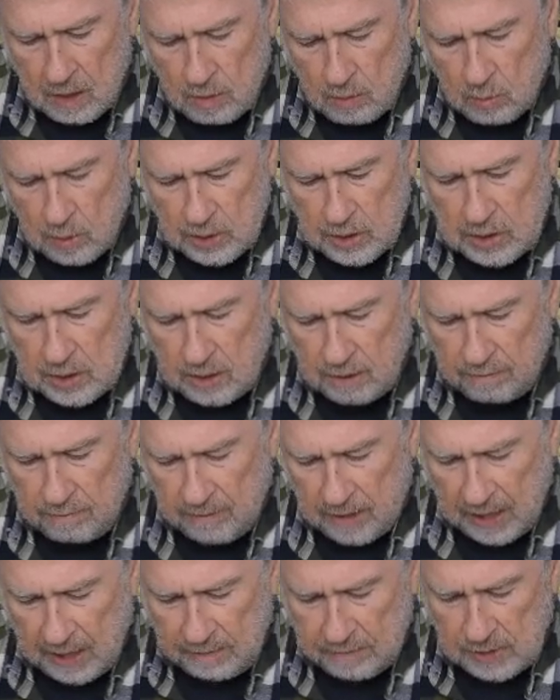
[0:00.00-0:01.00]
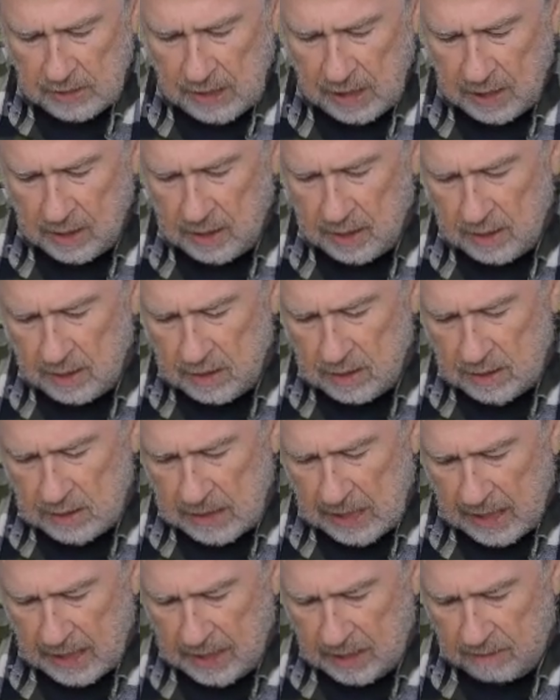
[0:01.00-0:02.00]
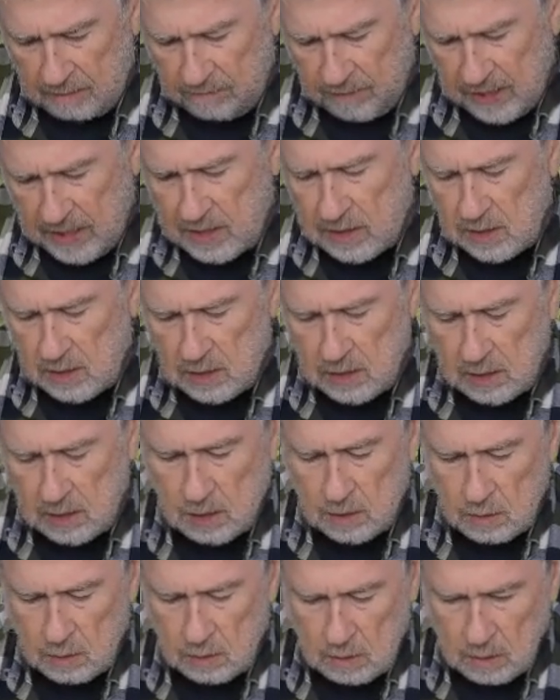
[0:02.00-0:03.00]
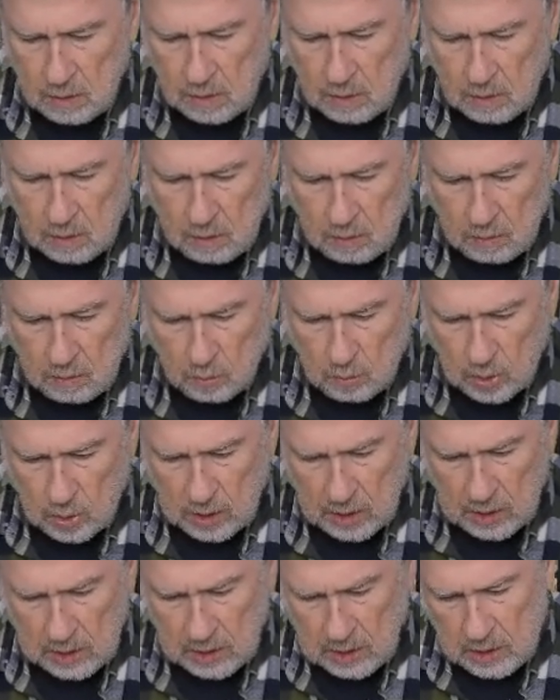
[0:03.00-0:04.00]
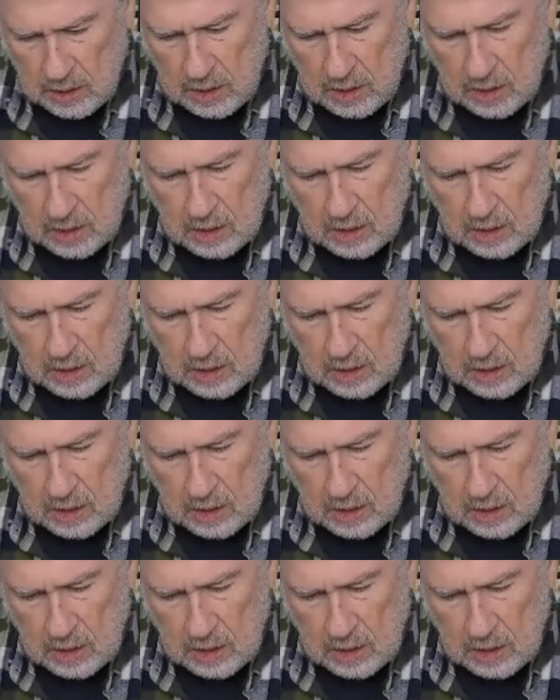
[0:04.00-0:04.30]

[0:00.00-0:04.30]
which is a 5-sided face. 1,